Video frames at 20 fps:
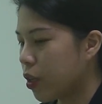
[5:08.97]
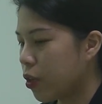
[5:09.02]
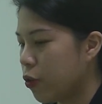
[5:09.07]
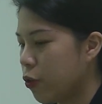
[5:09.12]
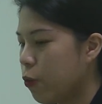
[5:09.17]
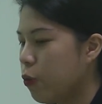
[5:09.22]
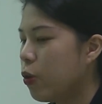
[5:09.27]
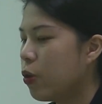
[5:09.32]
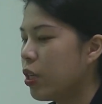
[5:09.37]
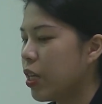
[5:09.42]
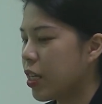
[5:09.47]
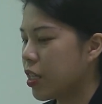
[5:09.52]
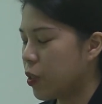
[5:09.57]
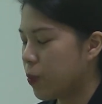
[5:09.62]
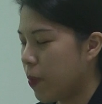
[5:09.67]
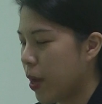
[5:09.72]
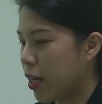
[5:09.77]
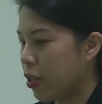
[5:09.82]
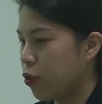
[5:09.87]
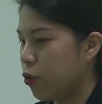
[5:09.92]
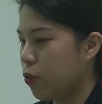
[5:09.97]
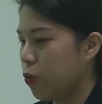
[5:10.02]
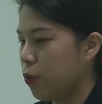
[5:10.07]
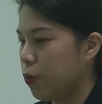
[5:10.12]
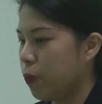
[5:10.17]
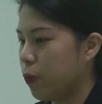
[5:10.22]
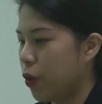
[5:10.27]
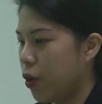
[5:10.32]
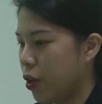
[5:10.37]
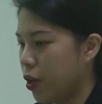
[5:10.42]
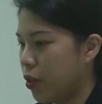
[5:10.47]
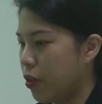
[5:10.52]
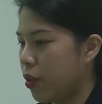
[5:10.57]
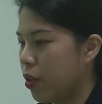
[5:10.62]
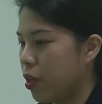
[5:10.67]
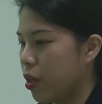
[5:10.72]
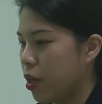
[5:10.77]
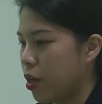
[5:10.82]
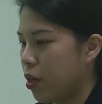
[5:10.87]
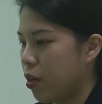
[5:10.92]
You will expect to earn
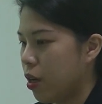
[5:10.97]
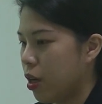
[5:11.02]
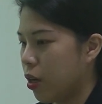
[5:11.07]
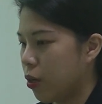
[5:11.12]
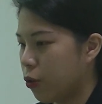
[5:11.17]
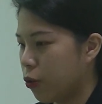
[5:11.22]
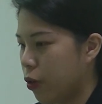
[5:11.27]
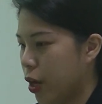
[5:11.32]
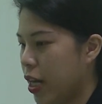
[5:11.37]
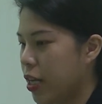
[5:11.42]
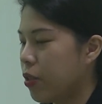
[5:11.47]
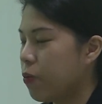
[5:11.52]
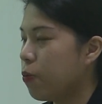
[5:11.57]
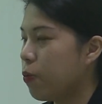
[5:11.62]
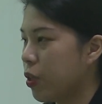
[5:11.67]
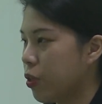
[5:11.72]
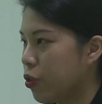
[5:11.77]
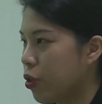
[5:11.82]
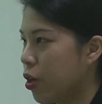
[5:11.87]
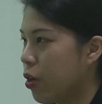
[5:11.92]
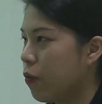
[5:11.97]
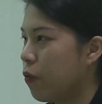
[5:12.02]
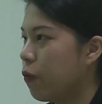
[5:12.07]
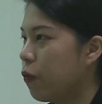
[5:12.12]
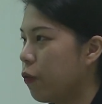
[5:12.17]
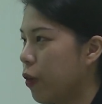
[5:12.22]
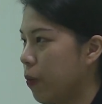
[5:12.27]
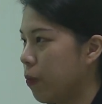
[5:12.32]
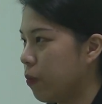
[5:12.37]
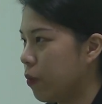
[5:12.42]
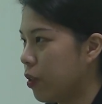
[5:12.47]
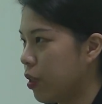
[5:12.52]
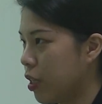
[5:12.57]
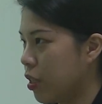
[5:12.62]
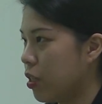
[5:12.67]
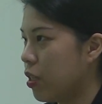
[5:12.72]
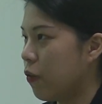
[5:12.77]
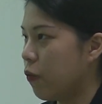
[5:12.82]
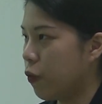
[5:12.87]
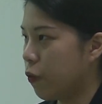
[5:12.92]
a great return from
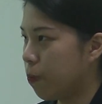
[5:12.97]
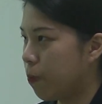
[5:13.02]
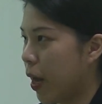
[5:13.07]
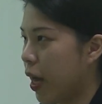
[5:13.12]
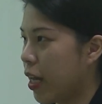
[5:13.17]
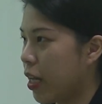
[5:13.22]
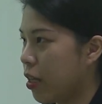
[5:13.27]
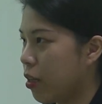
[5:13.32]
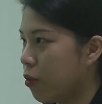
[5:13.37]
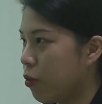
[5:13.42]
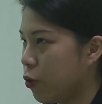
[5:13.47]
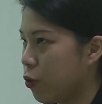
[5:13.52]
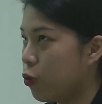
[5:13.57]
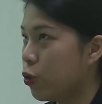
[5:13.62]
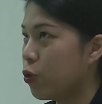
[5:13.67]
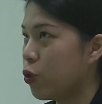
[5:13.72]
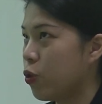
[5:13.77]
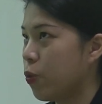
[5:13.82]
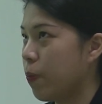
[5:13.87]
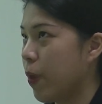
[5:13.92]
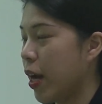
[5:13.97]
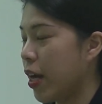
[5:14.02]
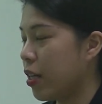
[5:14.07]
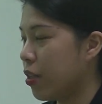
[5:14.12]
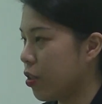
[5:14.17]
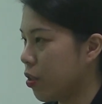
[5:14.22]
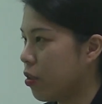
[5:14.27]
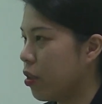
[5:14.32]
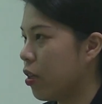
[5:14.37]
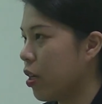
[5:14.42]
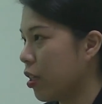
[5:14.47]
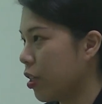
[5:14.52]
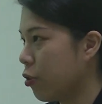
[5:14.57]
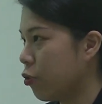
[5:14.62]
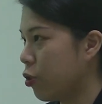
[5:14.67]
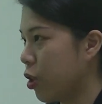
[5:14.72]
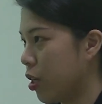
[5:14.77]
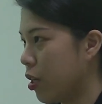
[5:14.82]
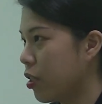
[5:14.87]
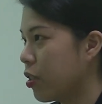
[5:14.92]
this if you choose to buy Delta
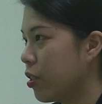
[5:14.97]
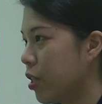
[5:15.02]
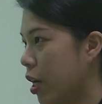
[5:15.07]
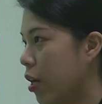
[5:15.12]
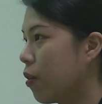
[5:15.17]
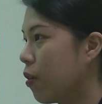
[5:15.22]
Electronics.